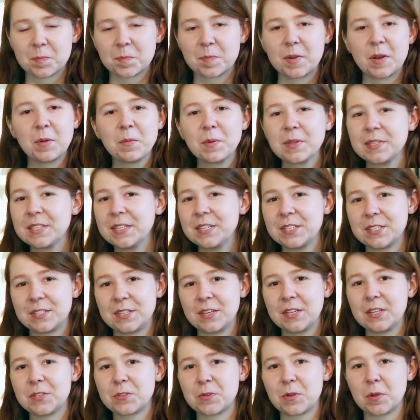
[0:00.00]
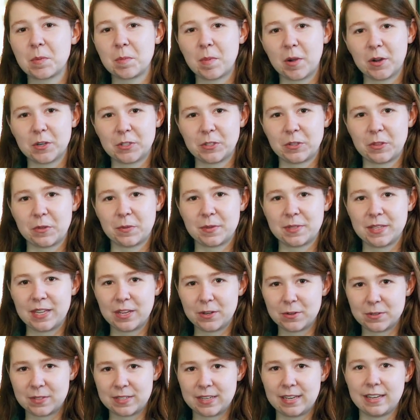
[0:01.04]
But it wasn't just Israel Marshall that was
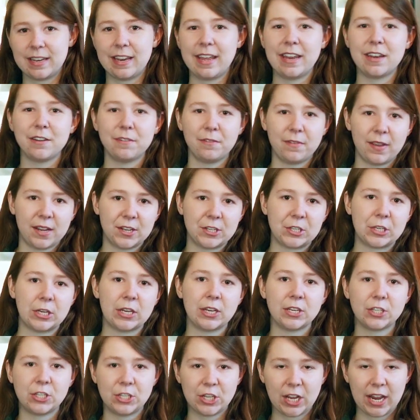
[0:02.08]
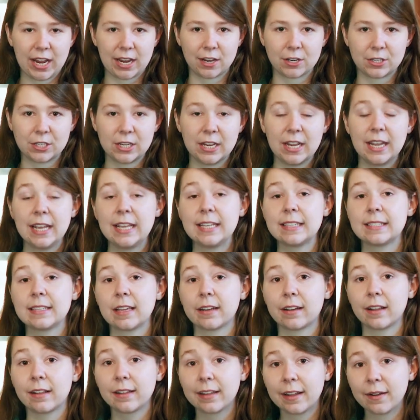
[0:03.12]
interested in innovation and change. His
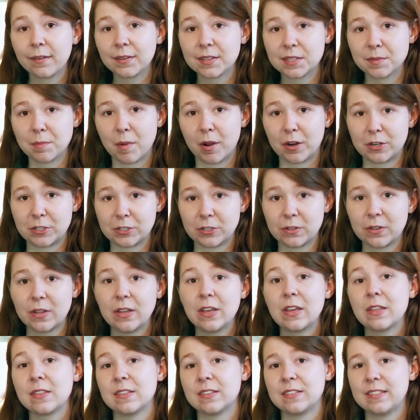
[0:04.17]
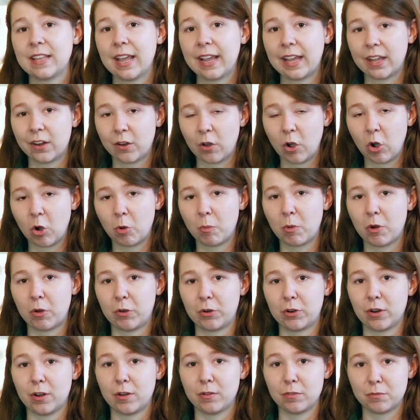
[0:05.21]
son Clarence Marshall, the second
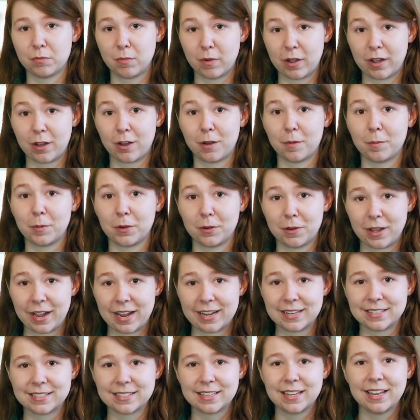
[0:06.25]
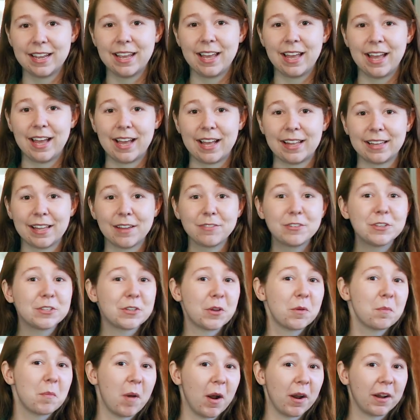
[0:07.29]
homeowner of Auburn Heights, left his
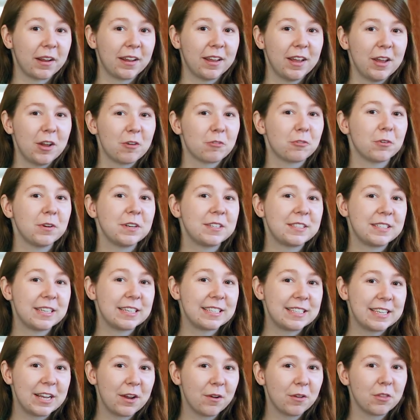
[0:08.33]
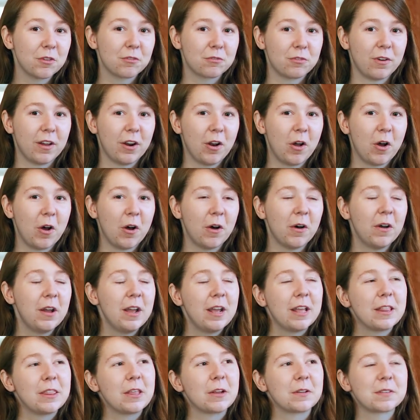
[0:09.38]
own mark. For instance, here in the front hall,
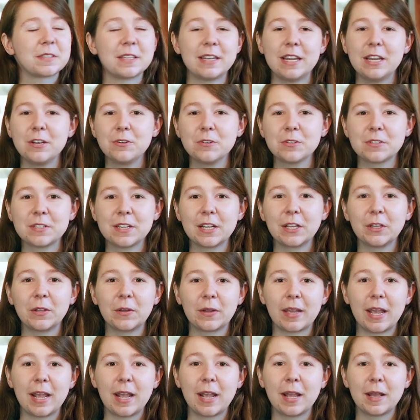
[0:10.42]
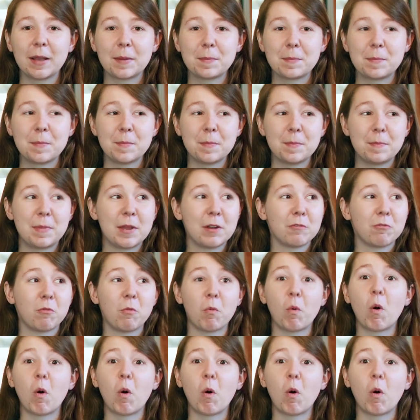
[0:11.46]
there's an interesting looking bit of